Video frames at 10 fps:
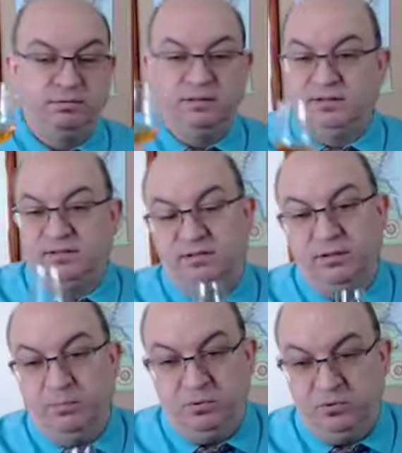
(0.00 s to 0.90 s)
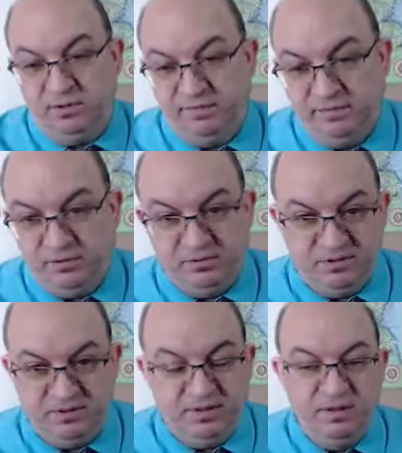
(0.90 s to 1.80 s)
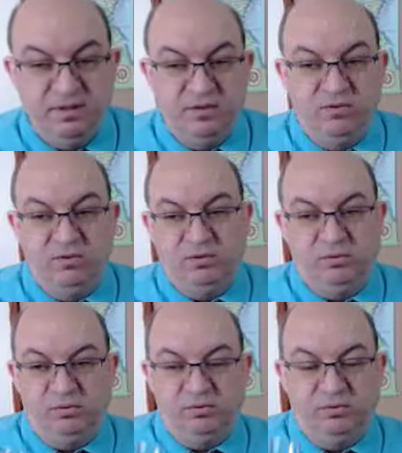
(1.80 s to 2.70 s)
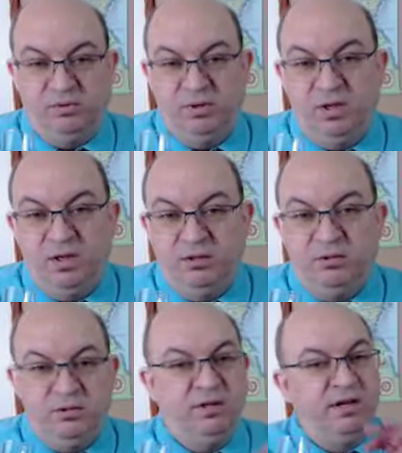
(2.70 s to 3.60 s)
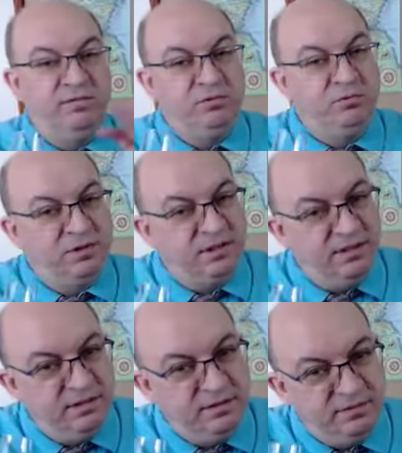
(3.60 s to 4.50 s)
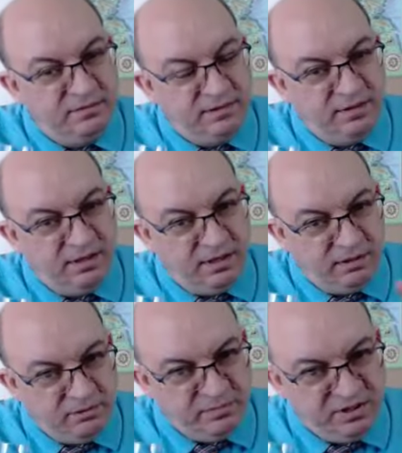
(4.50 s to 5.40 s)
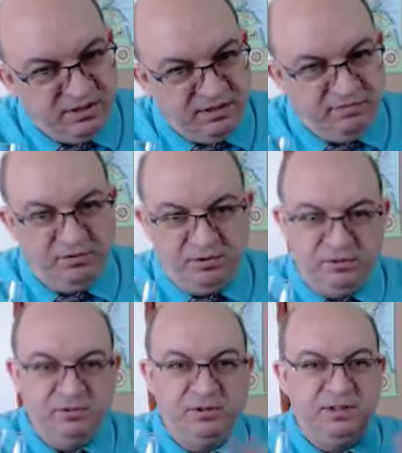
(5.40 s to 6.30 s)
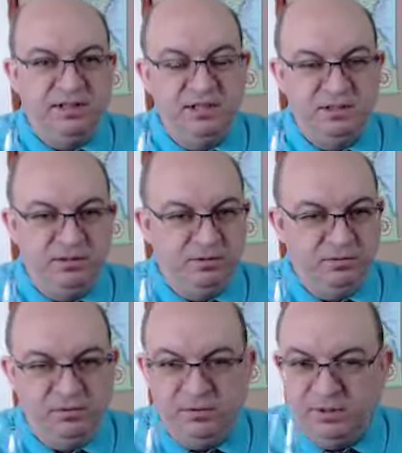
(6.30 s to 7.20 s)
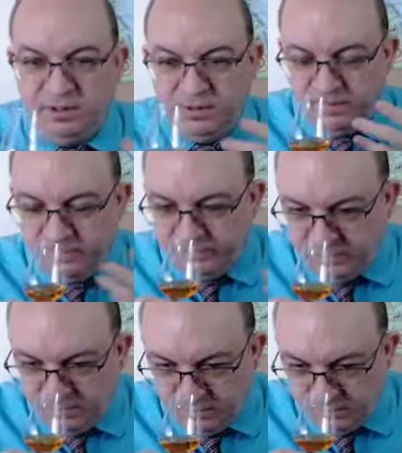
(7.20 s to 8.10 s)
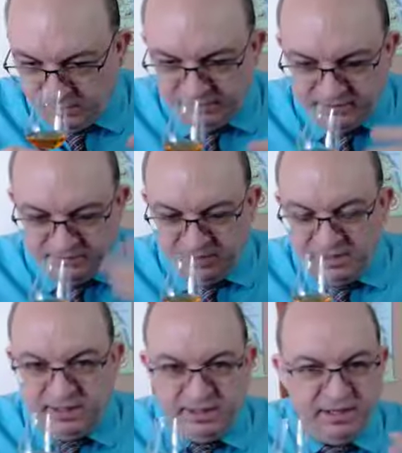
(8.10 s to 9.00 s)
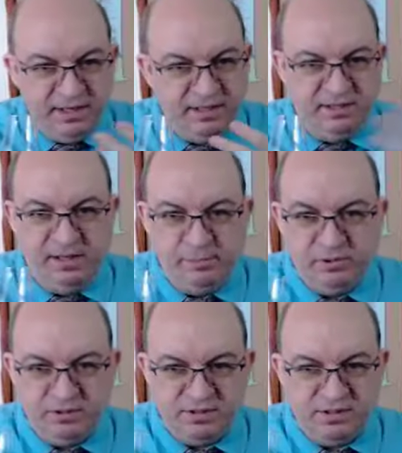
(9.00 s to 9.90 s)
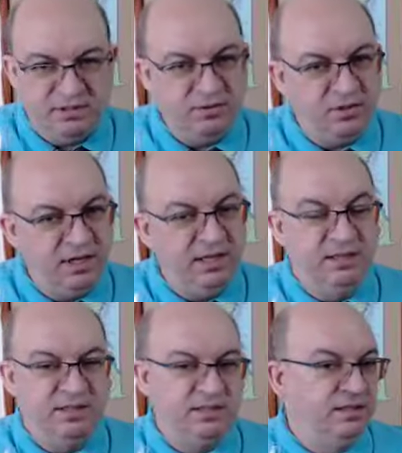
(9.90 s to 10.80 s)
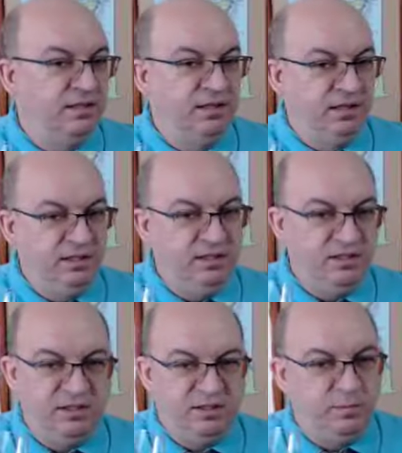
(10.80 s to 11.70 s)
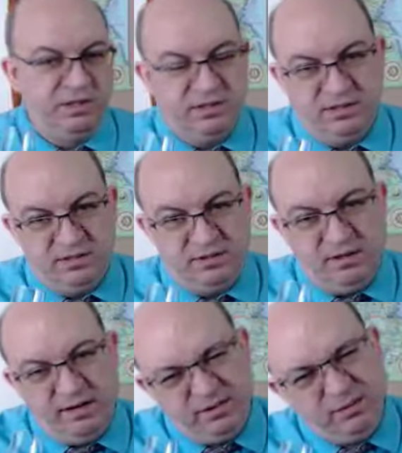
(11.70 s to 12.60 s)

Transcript: is so beautiful. So you don't have to recognize the aromas. If you don't recognize and you only, you have the vanilla and the apples, it's okay. It's just because you have to